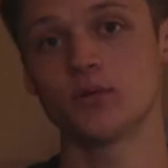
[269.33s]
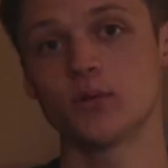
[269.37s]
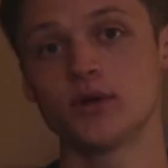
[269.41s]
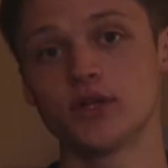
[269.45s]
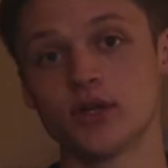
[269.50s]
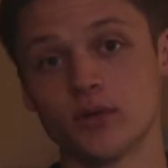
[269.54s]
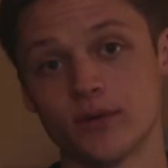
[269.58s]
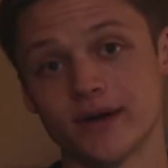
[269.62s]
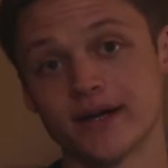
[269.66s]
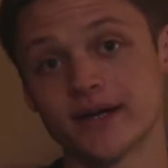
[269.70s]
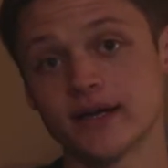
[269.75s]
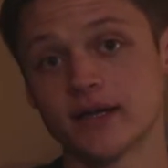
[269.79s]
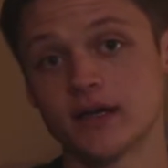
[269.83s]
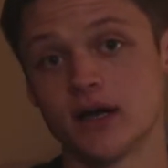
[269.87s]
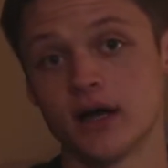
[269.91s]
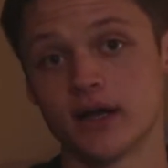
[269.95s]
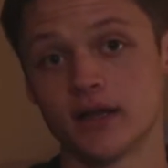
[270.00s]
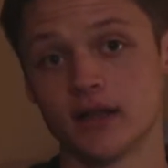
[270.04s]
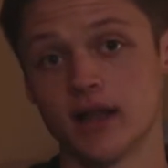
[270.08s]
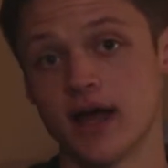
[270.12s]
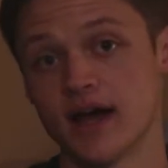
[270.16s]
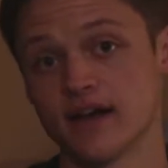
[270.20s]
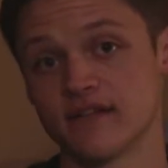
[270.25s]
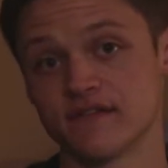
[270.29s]
When you're working on
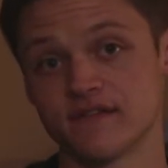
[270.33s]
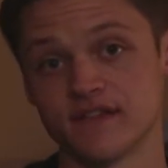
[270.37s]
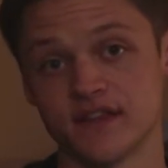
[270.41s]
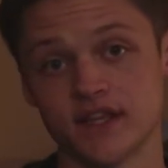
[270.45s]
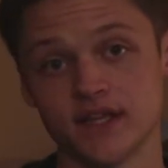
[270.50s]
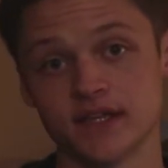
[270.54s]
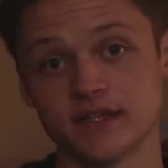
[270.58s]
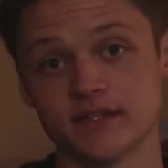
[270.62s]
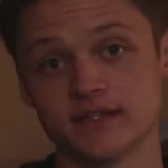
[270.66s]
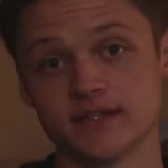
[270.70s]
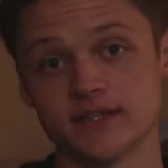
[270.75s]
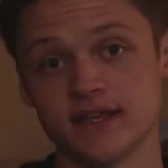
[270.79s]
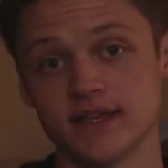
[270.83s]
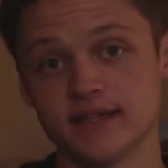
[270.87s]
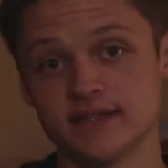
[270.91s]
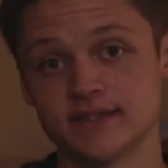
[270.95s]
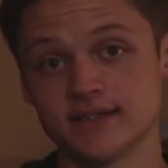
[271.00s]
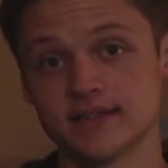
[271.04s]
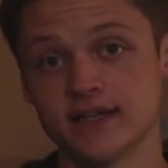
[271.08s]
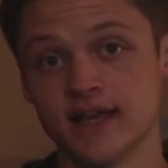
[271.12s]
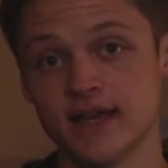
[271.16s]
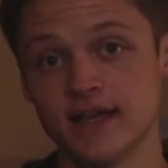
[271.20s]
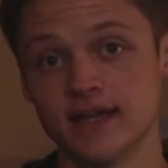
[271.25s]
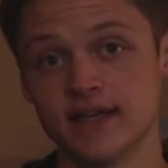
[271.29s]
a lot of things,
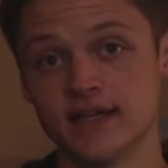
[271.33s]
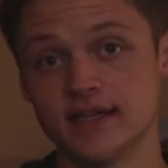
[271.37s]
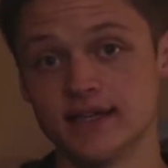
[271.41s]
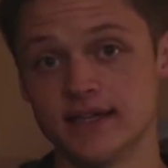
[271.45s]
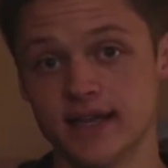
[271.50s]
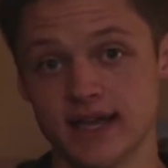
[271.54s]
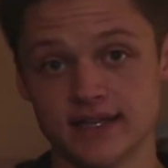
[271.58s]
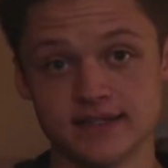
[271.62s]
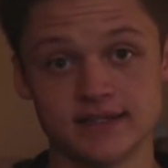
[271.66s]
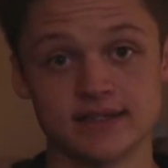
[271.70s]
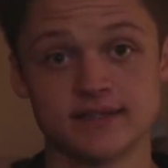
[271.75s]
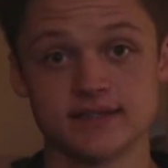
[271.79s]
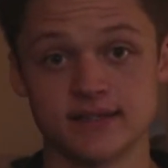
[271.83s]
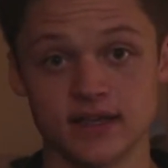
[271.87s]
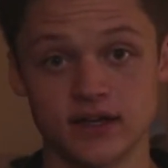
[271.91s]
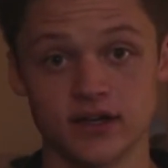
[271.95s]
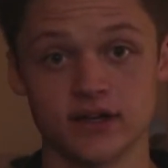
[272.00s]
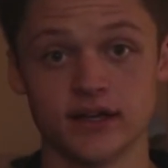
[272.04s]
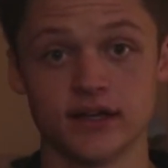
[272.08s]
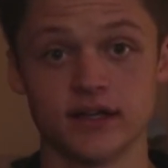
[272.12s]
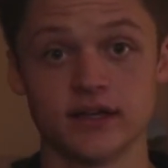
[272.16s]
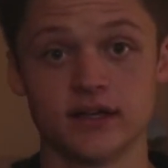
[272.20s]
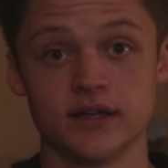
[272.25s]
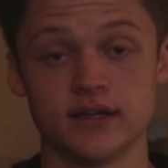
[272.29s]
it's
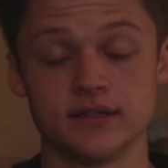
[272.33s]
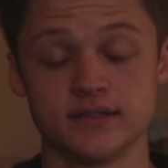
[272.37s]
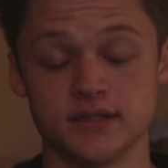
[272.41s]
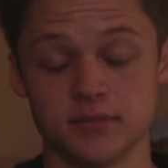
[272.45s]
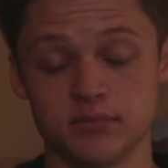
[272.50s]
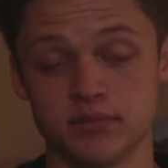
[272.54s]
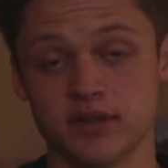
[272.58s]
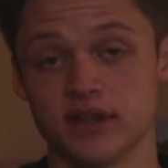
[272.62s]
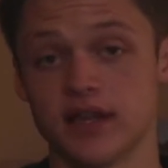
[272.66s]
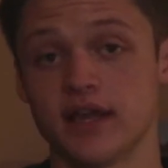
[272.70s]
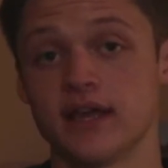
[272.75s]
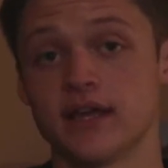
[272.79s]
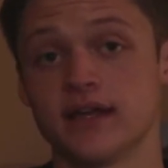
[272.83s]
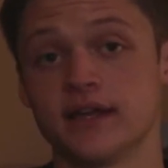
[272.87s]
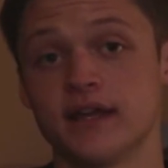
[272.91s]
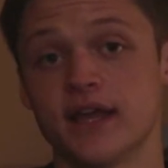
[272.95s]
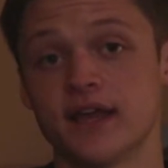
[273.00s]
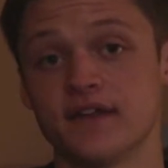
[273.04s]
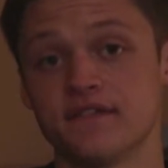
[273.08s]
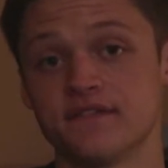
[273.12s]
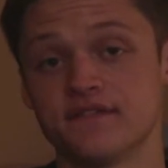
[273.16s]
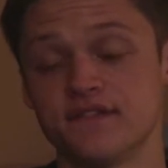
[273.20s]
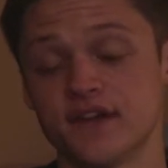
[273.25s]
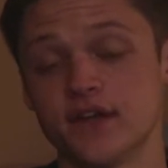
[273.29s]
necessary to plan
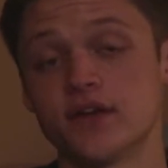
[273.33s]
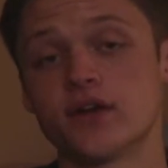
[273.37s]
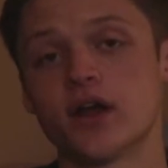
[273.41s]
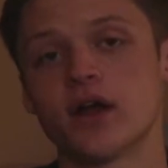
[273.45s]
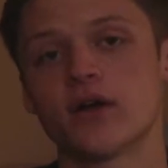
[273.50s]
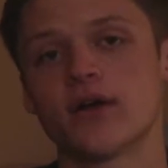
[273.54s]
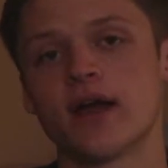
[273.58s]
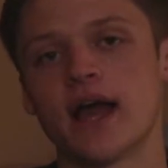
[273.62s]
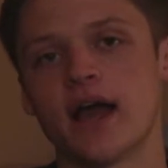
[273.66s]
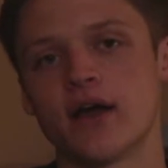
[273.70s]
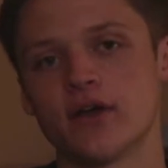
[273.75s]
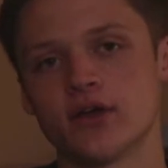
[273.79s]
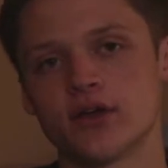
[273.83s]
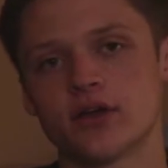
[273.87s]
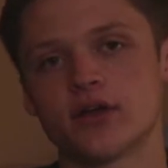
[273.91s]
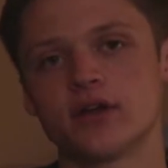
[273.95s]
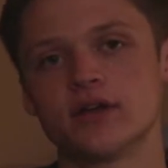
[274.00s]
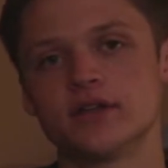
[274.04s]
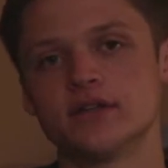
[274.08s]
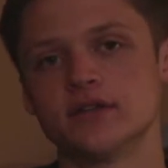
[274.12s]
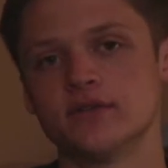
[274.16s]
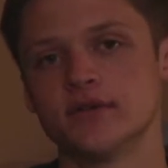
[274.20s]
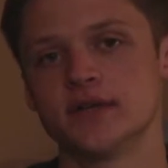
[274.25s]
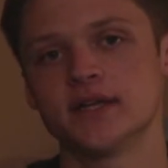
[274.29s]
and figure out how you're
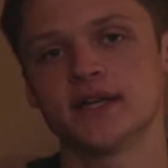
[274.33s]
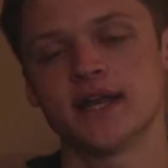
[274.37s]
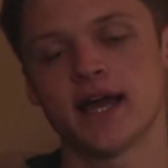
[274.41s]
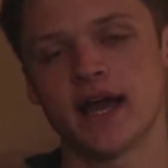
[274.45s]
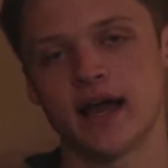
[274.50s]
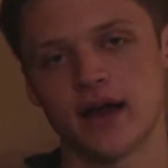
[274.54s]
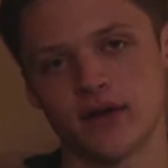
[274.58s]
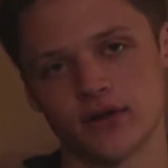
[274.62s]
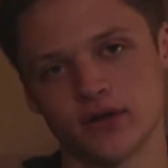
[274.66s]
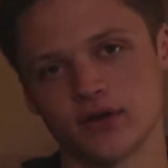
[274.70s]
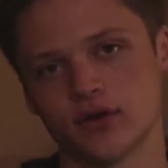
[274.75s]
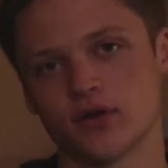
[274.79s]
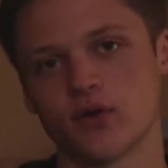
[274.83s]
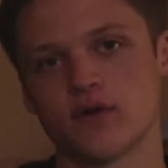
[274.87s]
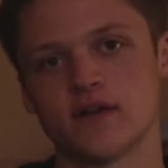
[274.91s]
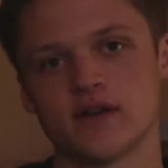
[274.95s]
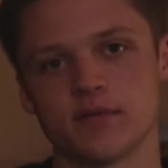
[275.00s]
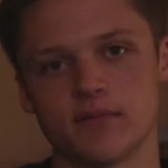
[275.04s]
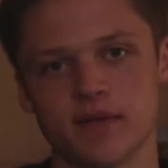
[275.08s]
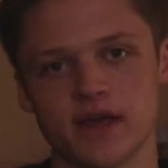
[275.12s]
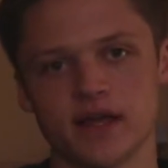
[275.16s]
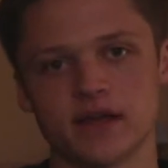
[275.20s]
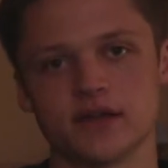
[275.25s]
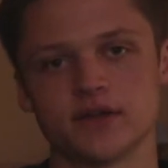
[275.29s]
gonna do it and how you're going
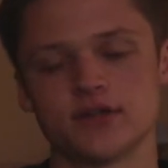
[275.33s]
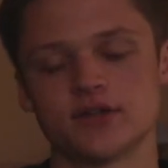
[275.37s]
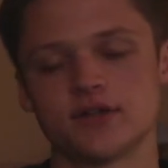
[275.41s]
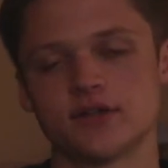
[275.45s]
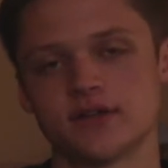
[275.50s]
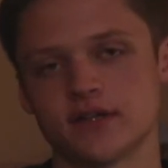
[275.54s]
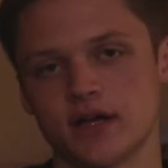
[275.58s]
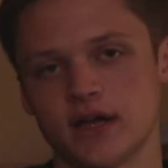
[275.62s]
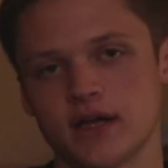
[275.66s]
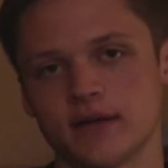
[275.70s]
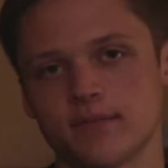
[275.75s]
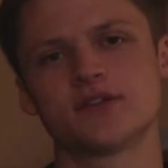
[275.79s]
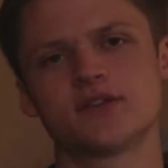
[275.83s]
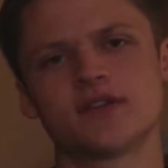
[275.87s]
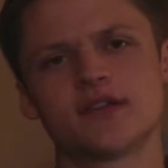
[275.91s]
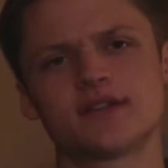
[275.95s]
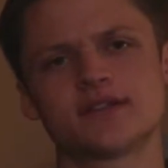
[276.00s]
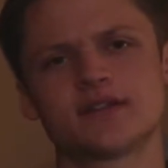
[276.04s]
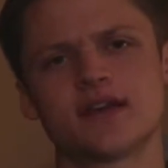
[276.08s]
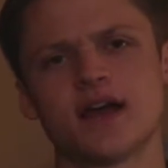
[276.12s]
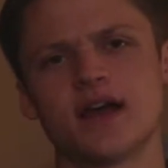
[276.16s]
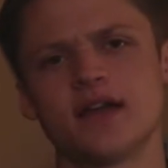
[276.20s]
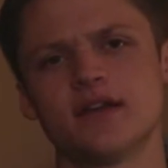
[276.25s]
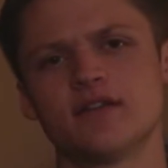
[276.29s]
to manage your time. So
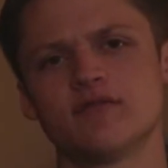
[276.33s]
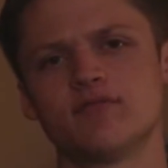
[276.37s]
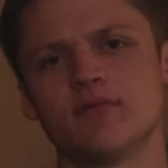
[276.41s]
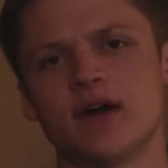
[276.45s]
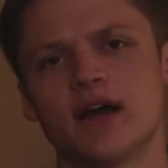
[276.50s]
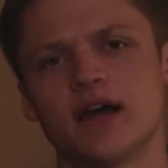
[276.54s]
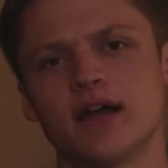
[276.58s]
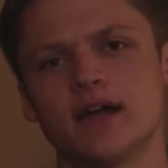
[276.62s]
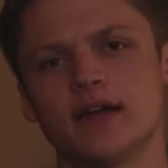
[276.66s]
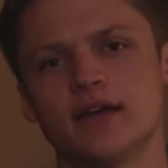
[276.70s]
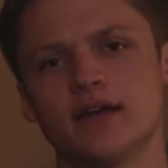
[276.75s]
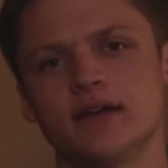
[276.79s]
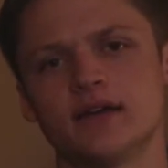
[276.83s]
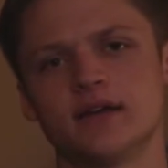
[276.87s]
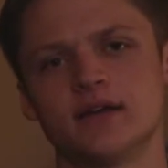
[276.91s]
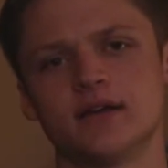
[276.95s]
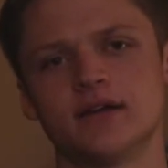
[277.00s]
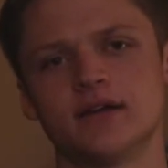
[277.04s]
that's kind of my